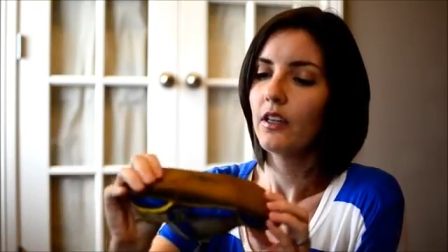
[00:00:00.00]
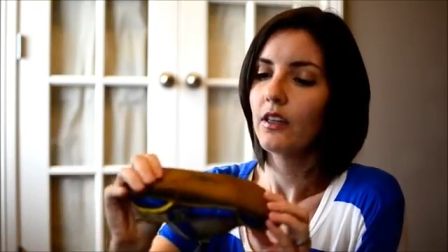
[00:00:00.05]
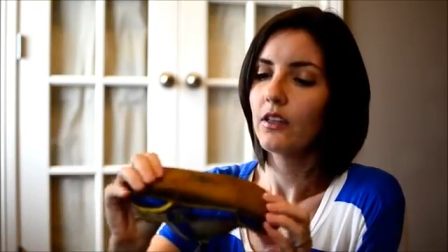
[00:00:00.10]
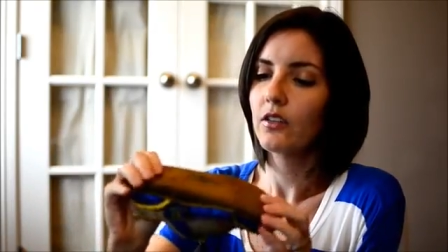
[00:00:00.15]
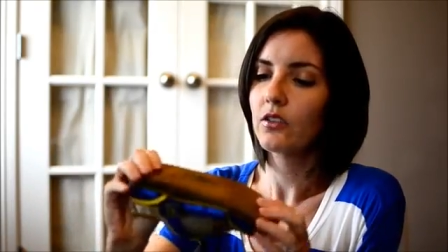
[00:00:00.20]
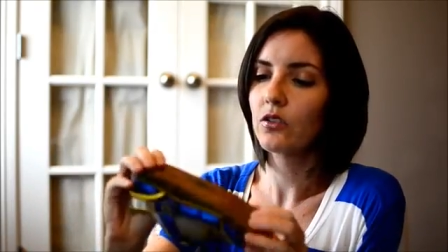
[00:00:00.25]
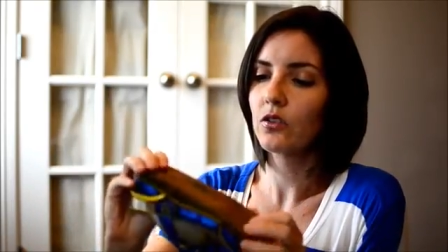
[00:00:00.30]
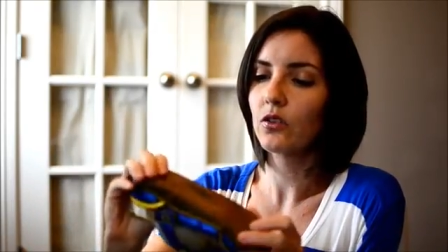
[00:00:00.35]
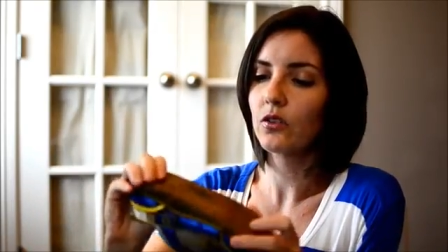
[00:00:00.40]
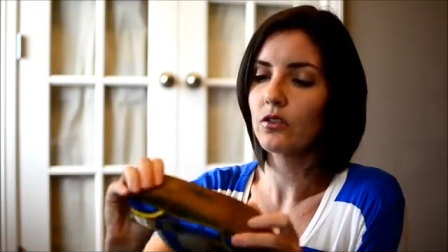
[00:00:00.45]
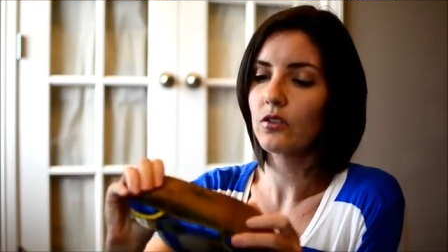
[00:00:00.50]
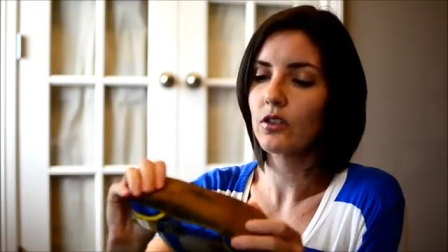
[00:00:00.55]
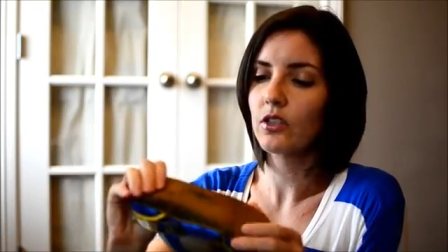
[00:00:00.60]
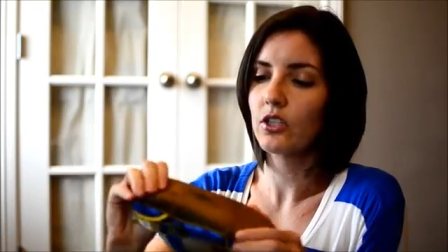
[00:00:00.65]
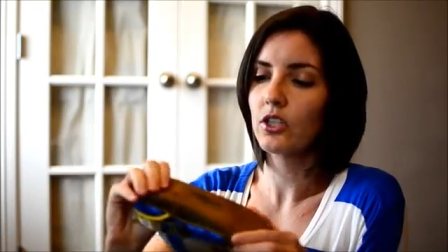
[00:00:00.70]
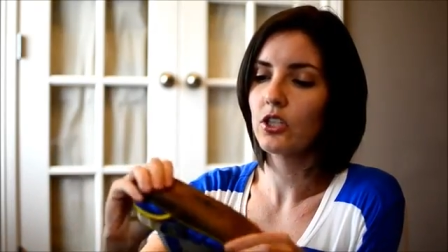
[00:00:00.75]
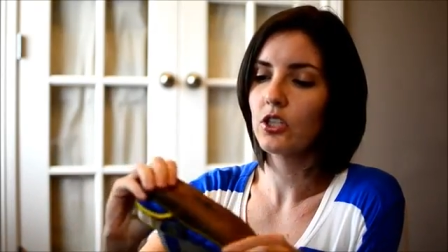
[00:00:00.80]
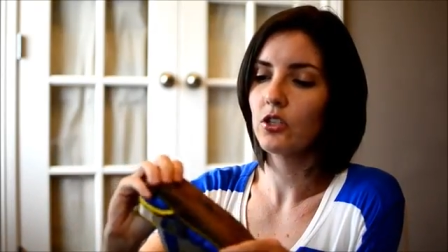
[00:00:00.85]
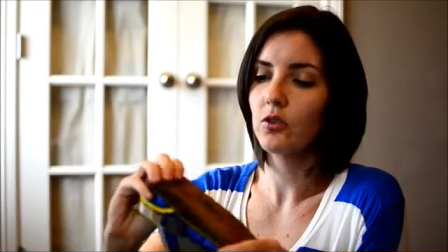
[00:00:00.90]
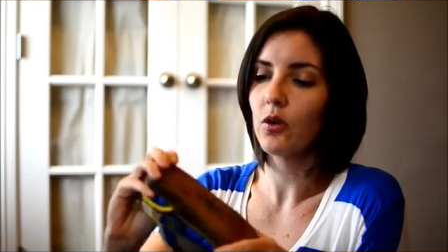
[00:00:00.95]
the soles of the
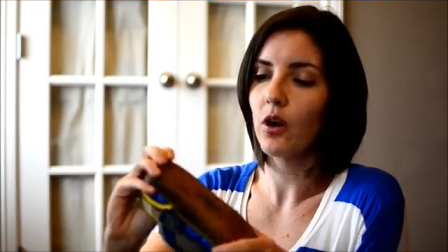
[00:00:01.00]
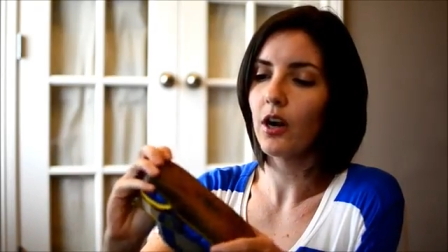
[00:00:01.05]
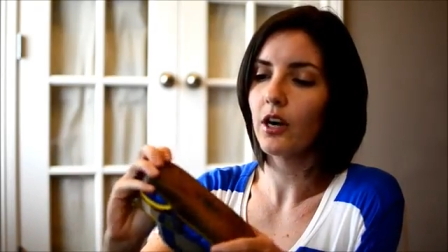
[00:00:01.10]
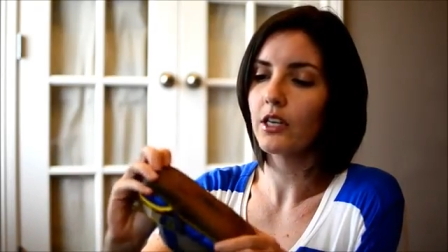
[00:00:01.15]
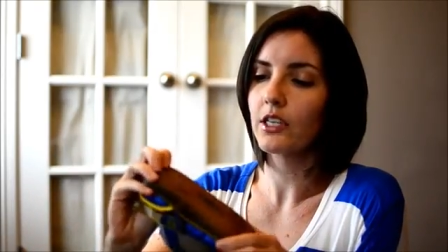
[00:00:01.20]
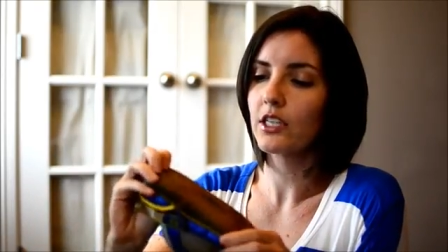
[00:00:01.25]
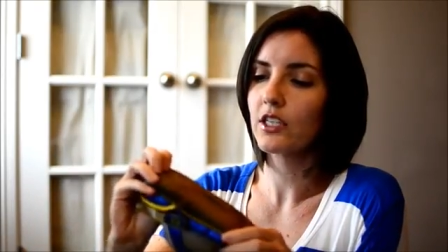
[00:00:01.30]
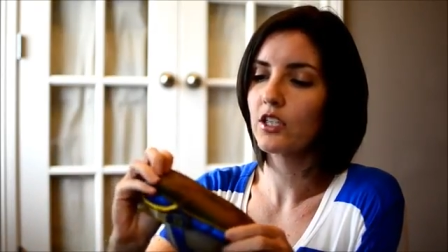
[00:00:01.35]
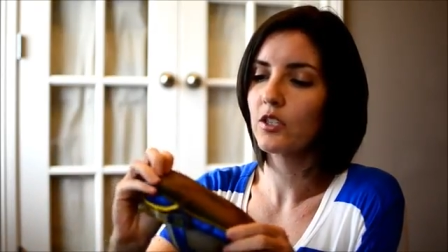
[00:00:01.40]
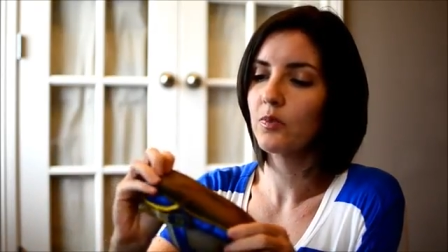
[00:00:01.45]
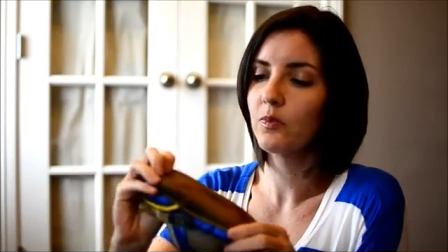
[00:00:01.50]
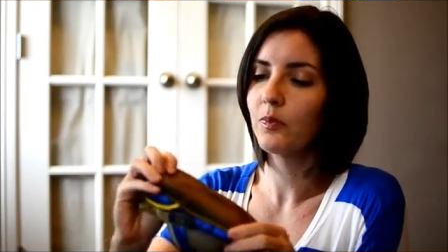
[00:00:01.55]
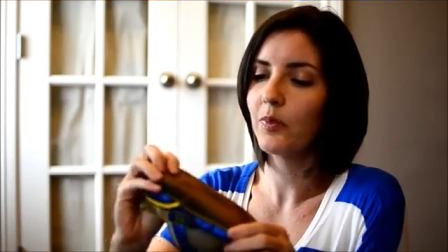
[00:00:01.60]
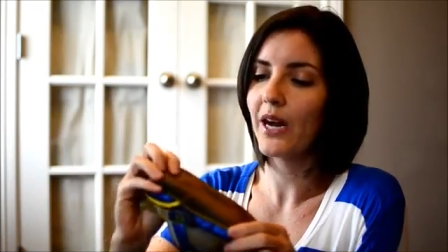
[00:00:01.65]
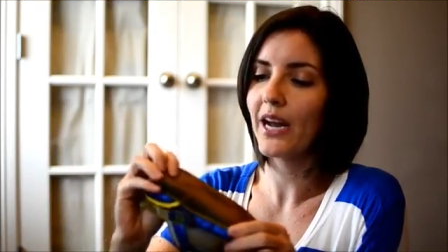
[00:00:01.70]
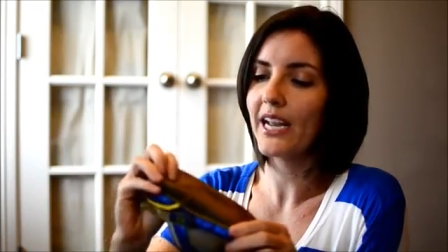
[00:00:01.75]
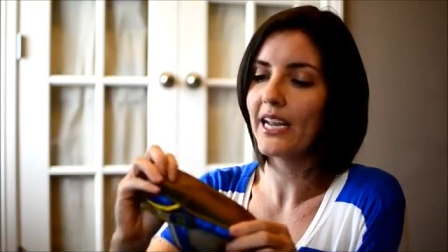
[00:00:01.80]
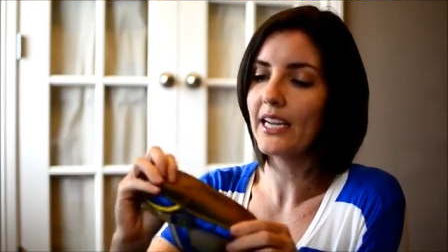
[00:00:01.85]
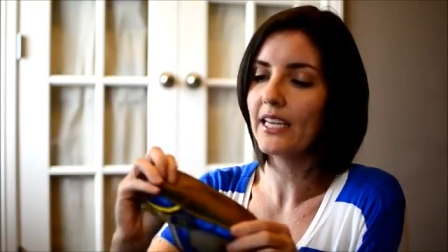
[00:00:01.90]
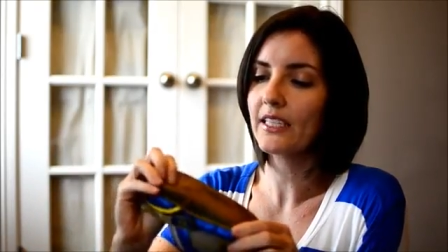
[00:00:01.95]
shoe are,
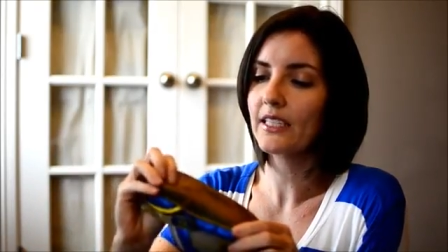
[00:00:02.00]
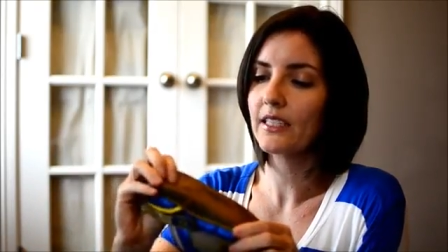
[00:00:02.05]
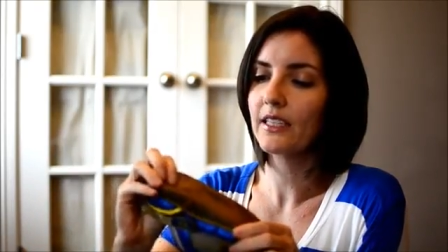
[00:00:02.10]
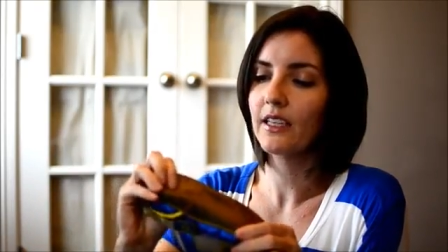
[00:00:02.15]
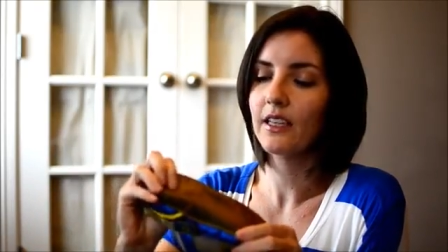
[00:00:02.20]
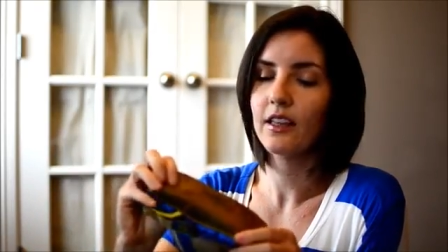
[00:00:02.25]
despite